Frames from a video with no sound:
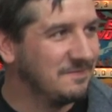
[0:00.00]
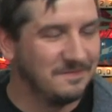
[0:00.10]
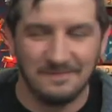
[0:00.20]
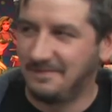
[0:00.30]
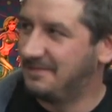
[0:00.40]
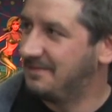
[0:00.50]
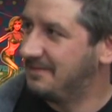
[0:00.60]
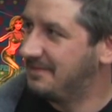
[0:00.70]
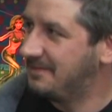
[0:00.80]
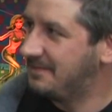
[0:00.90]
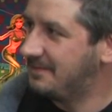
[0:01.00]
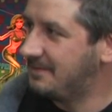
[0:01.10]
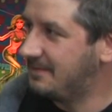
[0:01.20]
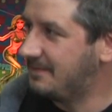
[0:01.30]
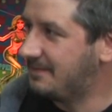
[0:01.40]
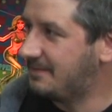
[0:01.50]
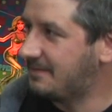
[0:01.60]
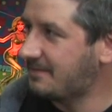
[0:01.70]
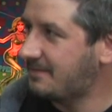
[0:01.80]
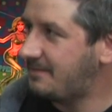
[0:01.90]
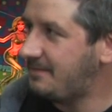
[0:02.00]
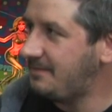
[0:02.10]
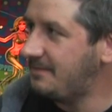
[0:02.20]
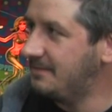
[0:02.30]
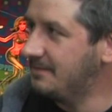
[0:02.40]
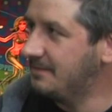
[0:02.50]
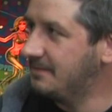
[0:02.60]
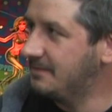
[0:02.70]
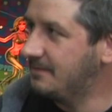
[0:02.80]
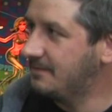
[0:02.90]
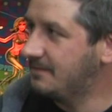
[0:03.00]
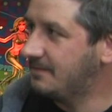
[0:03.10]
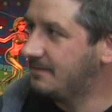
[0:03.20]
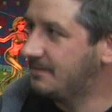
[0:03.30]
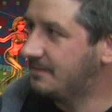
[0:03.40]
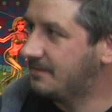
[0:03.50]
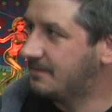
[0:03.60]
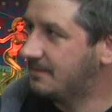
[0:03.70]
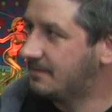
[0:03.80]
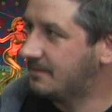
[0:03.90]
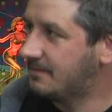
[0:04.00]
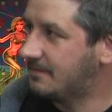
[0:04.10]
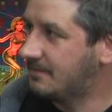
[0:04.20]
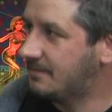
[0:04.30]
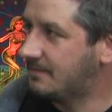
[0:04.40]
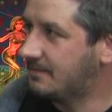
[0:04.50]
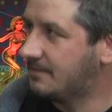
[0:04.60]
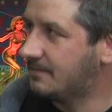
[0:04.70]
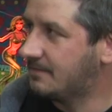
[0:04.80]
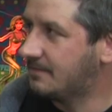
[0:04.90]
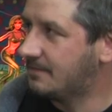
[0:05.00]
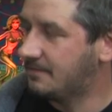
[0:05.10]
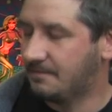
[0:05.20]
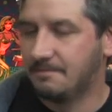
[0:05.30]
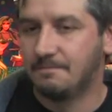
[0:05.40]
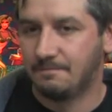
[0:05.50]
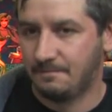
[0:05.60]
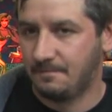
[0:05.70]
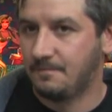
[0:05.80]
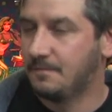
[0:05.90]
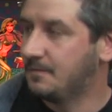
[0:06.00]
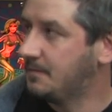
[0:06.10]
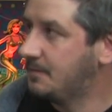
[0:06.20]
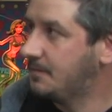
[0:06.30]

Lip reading: [no speech]